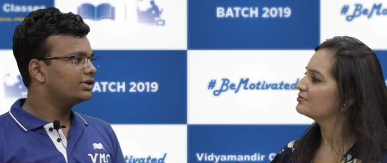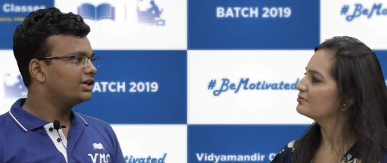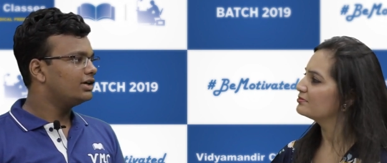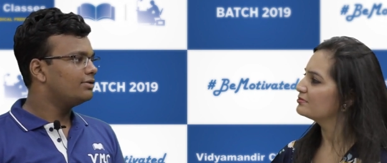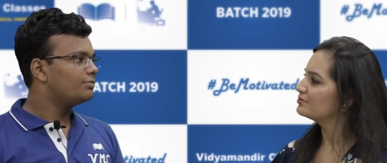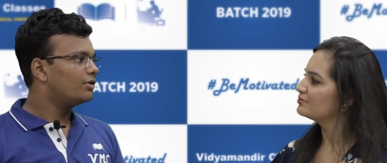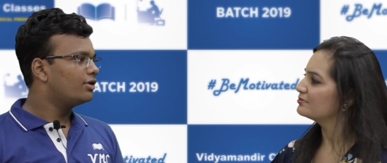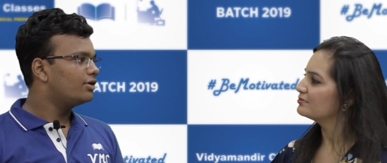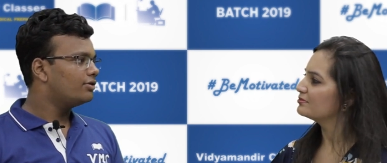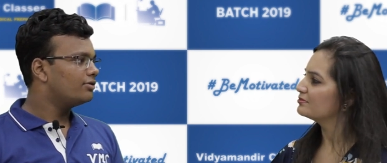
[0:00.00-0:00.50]

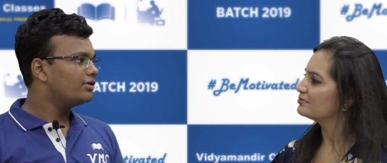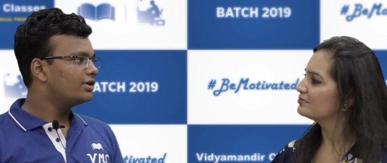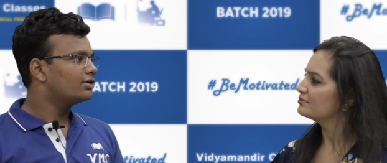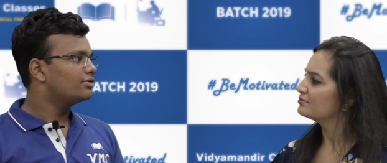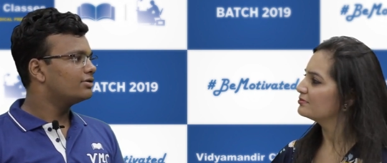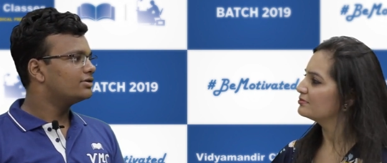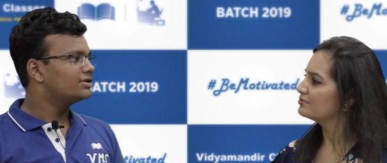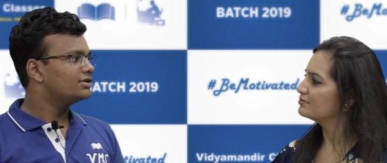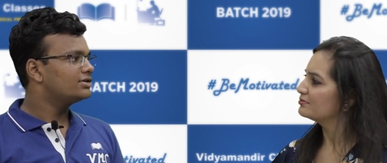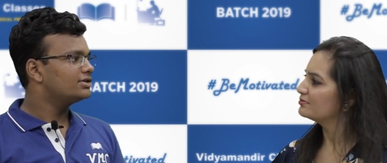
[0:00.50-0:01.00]
Speaker 1: keep on
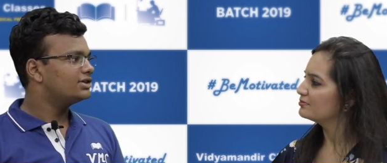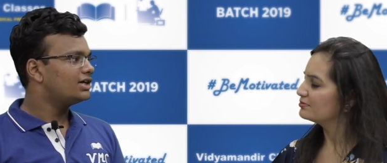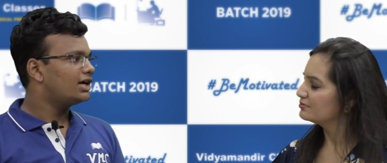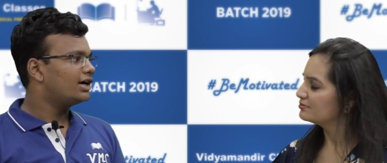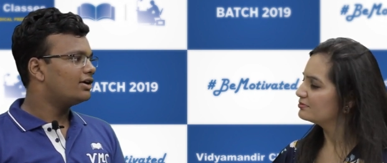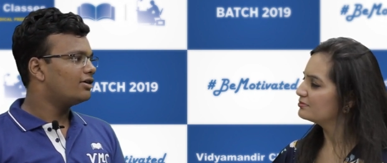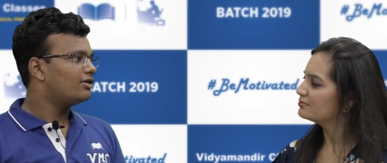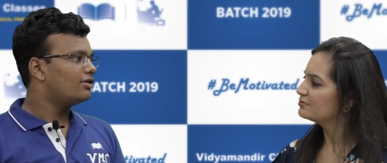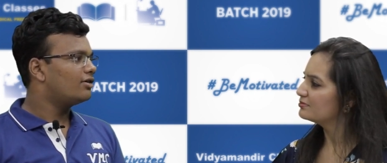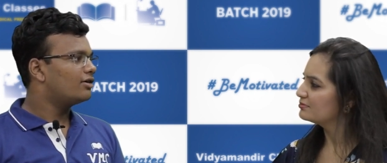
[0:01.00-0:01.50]
doing questions
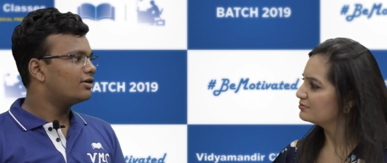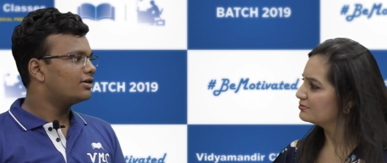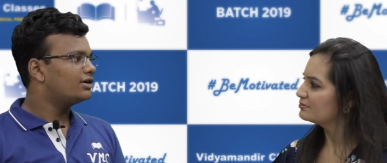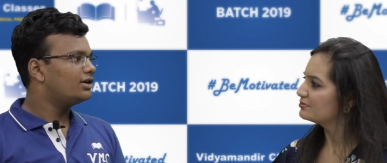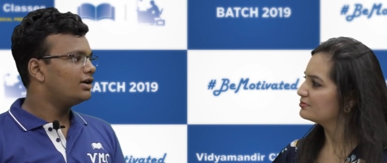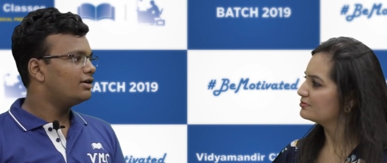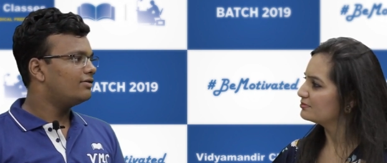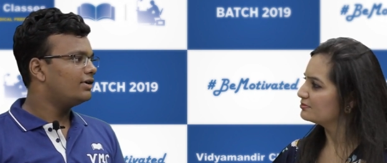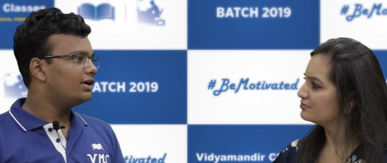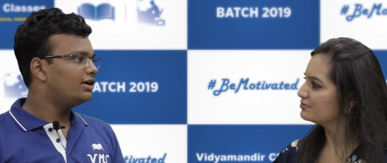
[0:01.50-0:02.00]
that are not
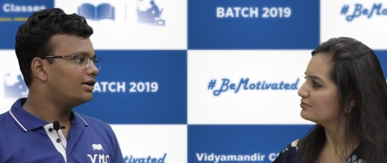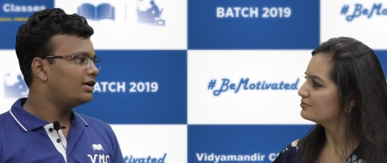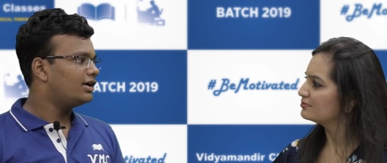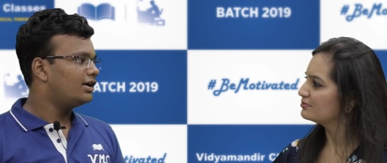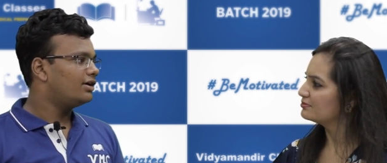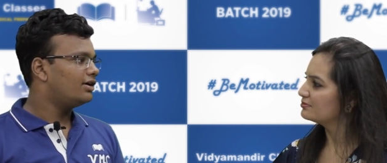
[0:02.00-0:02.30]
relevant